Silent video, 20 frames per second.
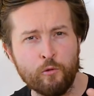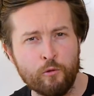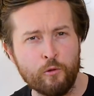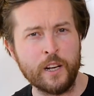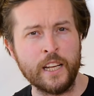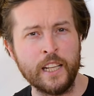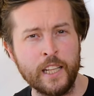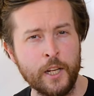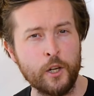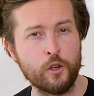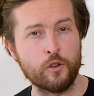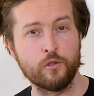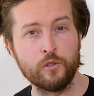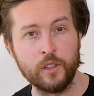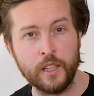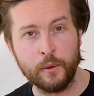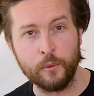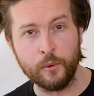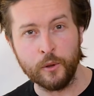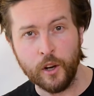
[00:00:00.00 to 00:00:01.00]
really
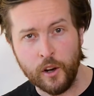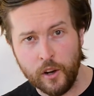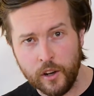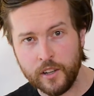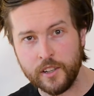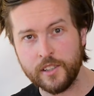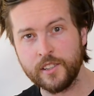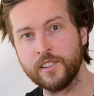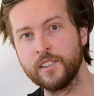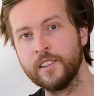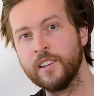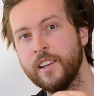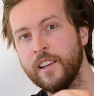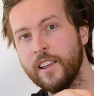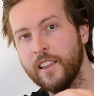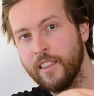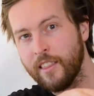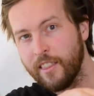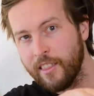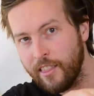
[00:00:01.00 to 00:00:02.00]
truly works,
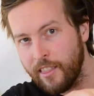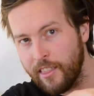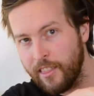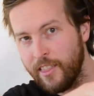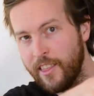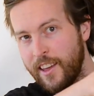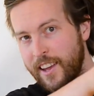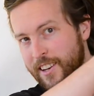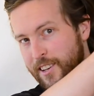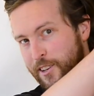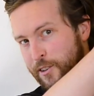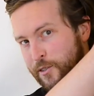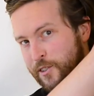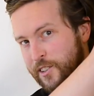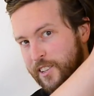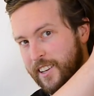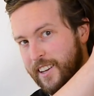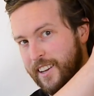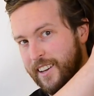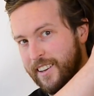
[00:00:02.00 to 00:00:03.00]
then you
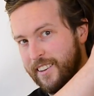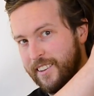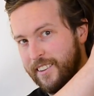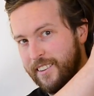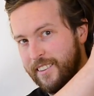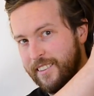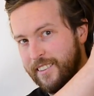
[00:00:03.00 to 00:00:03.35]
scale.